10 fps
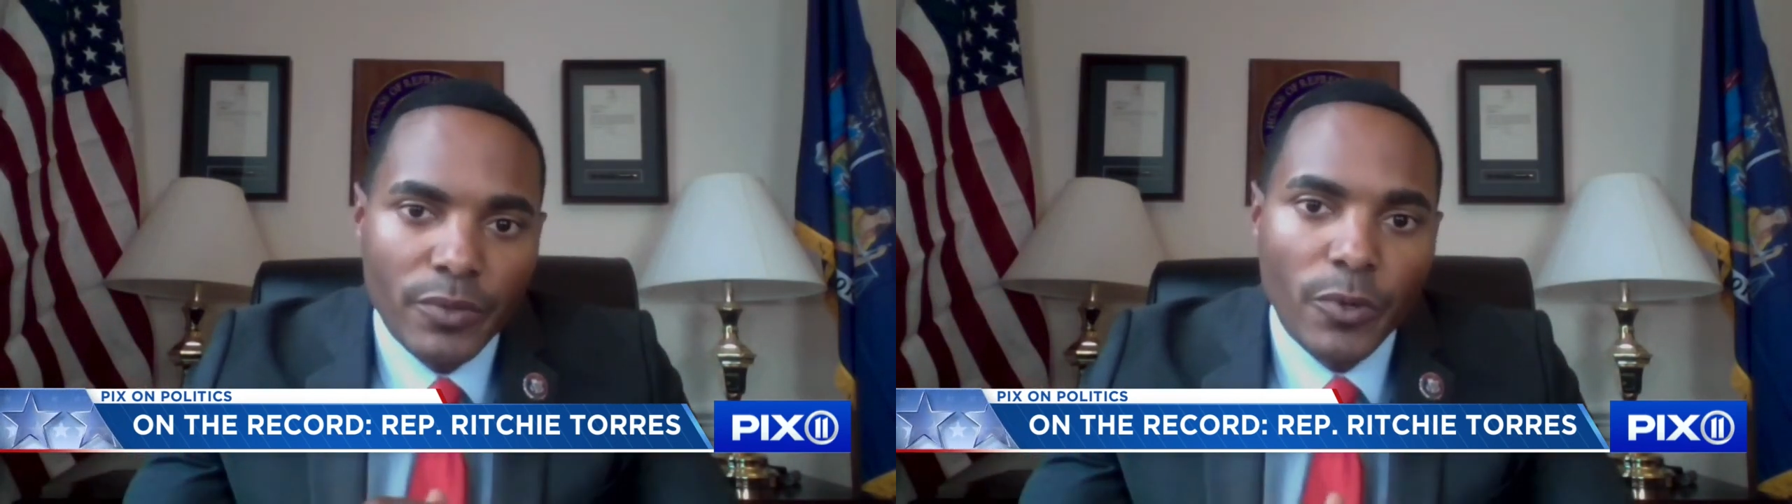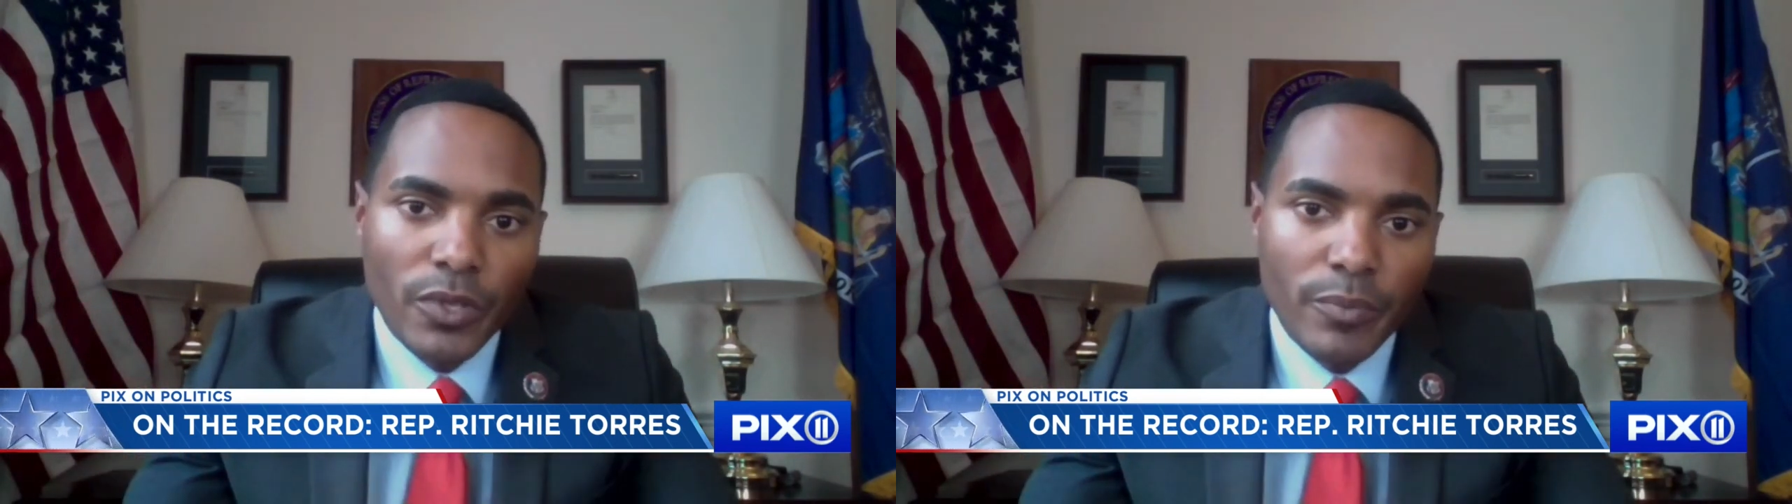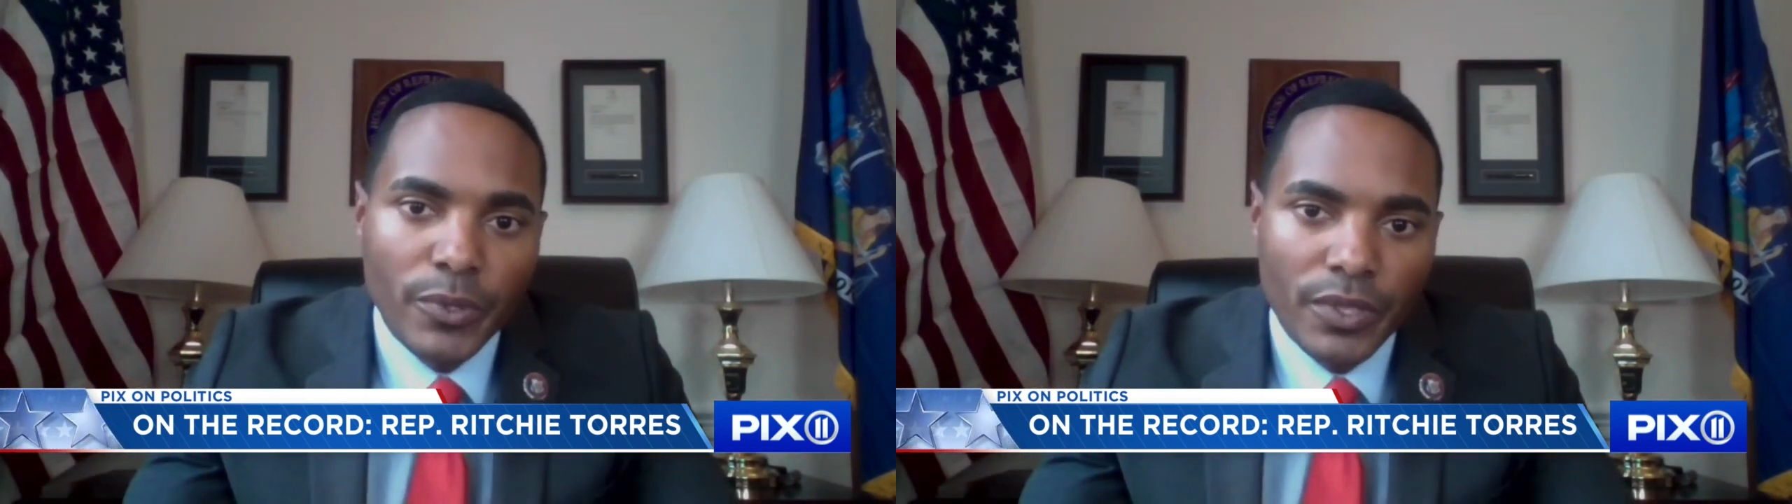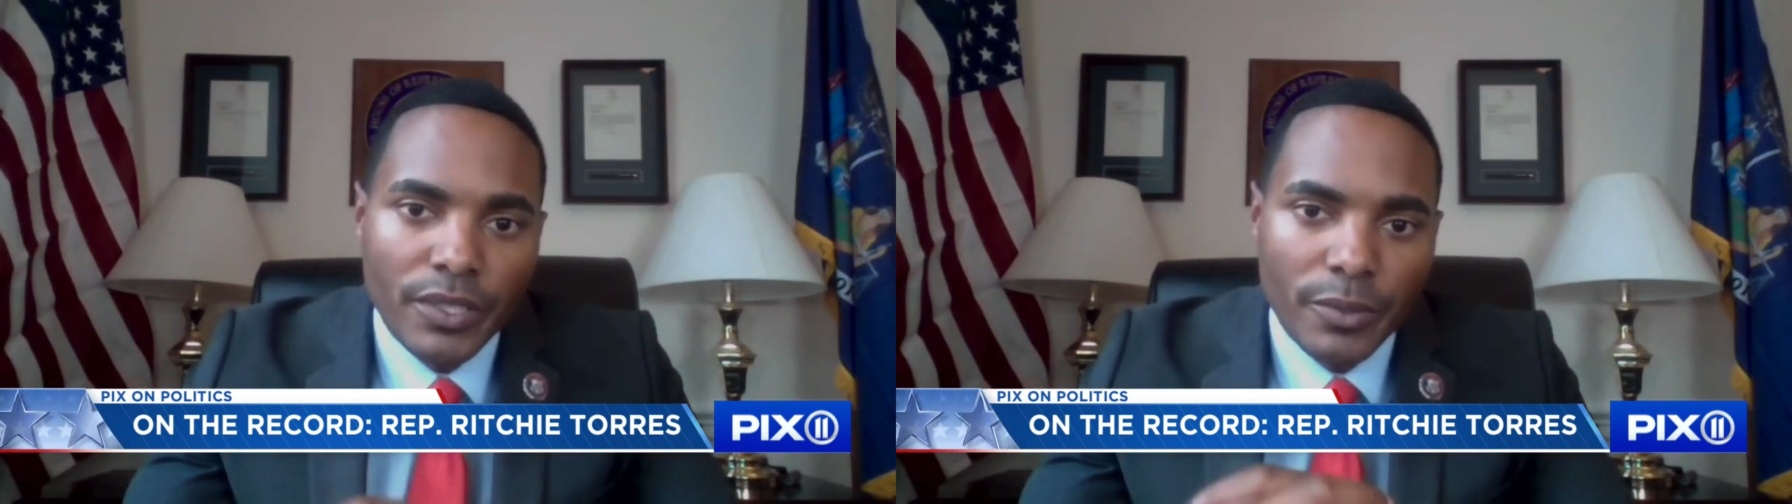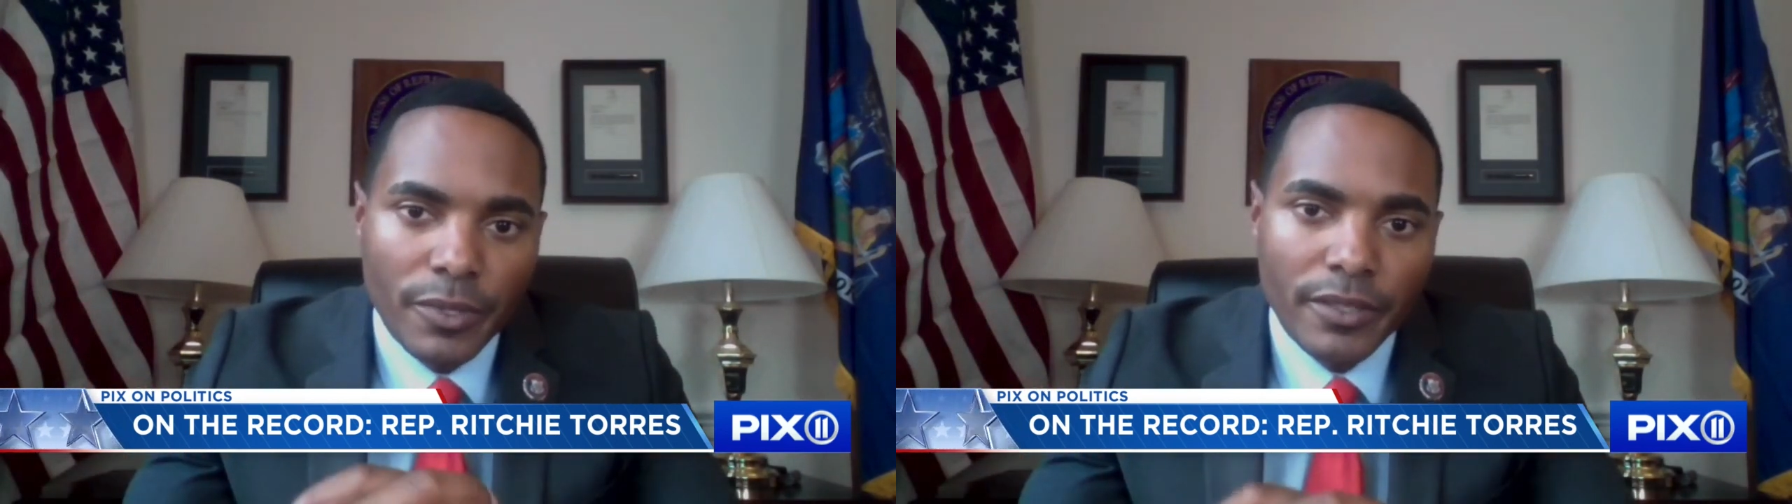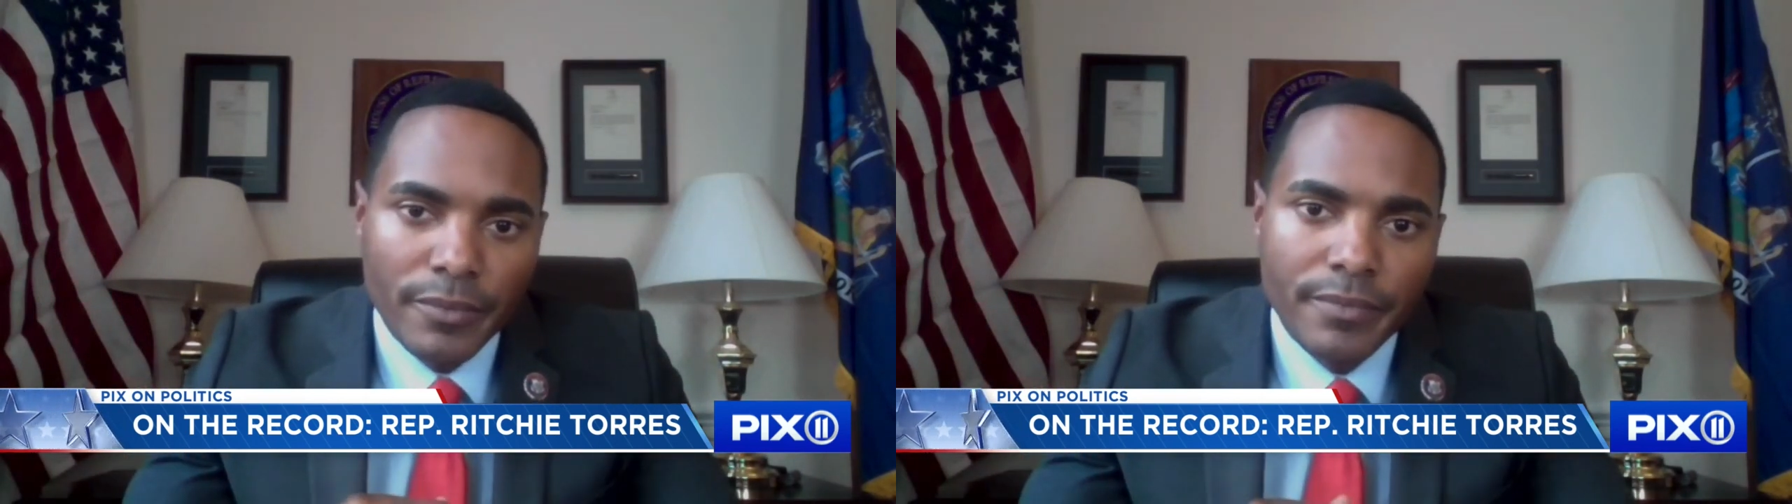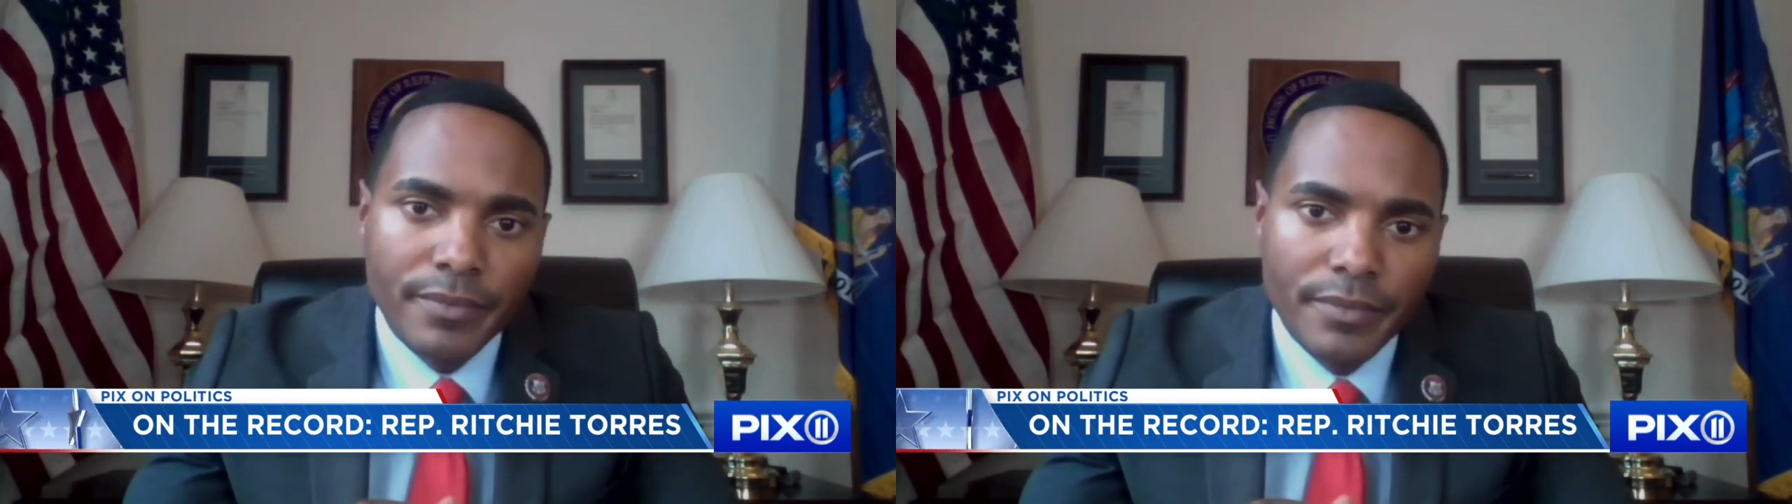on role in building the grid.